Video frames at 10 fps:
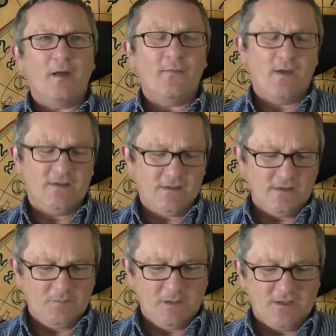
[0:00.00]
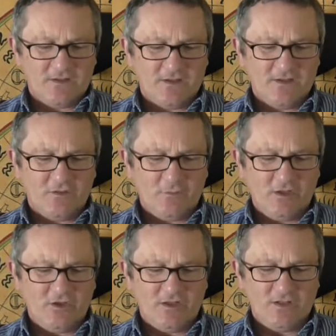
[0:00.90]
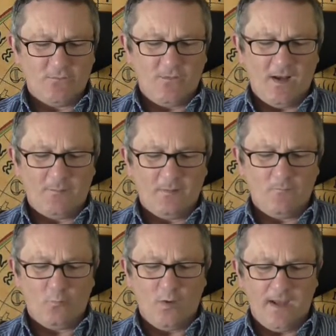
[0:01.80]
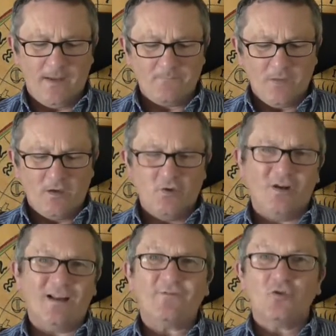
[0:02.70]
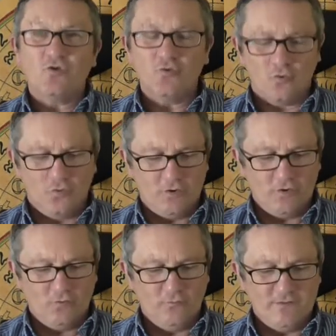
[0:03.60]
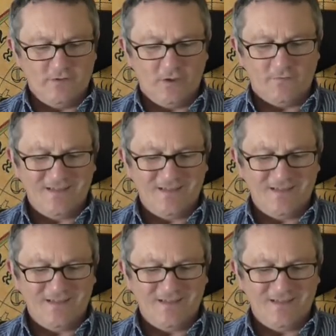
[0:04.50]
but there seems to be a situation developing where you're going to have to draw on your reserves.